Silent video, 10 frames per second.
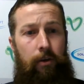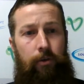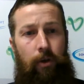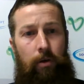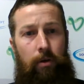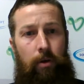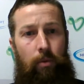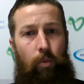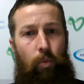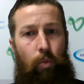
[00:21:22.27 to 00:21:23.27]
So
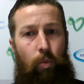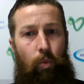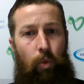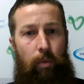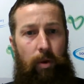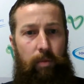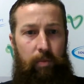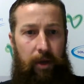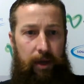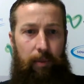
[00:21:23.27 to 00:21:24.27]
when
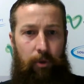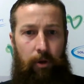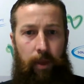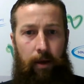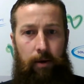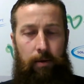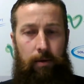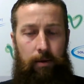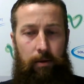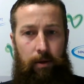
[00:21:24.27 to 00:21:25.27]
we pick up on
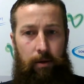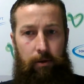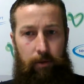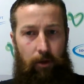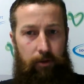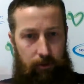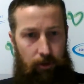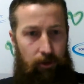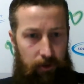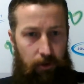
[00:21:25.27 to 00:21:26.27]
those
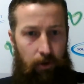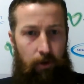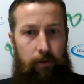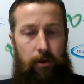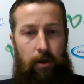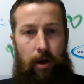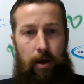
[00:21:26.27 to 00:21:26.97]
concerns,